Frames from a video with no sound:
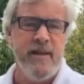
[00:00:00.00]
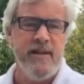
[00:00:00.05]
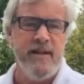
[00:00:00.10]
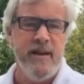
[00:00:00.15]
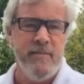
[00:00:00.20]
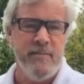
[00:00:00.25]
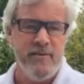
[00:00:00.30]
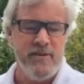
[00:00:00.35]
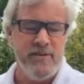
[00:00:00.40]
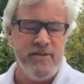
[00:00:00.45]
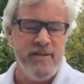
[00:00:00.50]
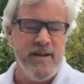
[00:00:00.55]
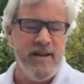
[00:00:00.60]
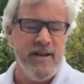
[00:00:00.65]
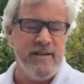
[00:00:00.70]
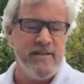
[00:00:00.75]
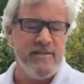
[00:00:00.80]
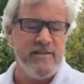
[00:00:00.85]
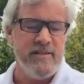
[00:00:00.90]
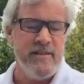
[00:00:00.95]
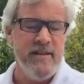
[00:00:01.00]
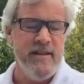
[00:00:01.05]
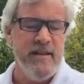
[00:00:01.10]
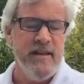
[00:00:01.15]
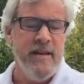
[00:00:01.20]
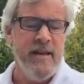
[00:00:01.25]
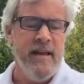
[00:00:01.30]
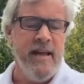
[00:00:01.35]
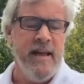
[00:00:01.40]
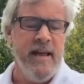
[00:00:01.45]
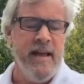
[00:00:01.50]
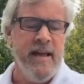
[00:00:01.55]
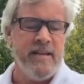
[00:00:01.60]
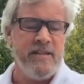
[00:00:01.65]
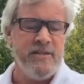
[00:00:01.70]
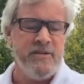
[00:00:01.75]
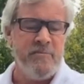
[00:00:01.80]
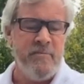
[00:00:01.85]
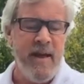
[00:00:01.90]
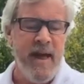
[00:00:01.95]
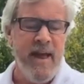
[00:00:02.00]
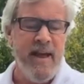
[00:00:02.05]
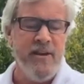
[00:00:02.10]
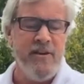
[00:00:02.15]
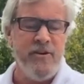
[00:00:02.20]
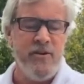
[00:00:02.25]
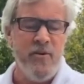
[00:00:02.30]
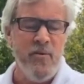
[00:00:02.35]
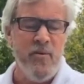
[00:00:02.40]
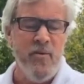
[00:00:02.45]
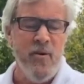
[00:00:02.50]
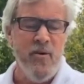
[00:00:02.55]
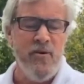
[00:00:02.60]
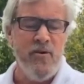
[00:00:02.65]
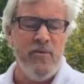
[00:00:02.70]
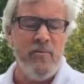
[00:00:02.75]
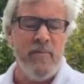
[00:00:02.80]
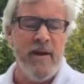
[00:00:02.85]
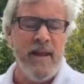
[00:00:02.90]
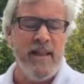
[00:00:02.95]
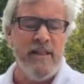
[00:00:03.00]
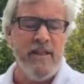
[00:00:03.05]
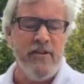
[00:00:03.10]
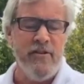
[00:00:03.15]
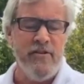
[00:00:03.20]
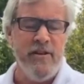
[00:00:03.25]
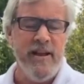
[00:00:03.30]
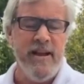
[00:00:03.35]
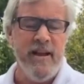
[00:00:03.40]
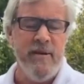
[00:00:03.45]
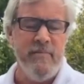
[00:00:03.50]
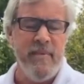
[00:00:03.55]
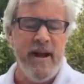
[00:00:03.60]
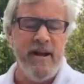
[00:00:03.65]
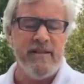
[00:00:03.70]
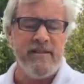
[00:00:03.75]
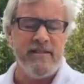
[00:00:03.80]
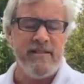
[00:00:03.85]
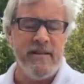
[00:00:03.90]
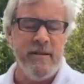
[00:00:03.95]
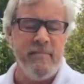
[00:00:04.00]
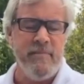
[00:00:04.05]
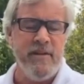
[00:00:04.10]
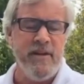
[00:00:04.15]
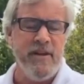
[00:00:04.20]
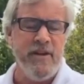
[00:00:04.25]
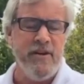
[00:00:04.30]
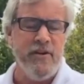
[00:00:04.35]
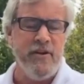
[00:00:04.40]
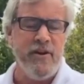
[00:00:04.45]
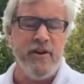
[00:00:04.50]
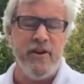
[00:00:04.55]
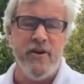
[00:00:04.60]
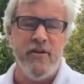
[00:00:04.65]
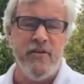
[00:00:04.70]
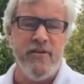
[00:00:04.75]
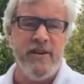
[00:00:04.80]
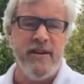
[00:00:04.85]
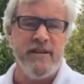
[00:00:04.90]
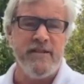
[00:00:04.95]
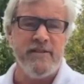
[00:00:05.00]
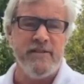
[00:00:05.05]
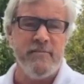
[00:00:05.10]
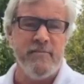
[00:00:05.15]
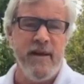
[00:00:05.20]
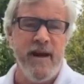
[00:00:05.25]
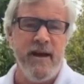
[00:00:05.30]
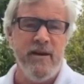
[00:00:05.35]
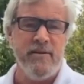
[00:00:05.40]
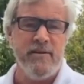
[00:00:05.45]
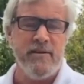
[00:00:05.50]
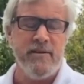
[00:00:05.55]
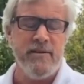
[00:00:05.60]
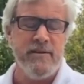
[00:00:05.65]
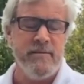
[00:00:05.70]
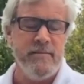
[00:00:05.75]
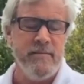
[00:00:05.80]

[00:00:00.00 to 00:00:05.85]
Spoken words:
Number 6, expand your world by learning about something you're curious about.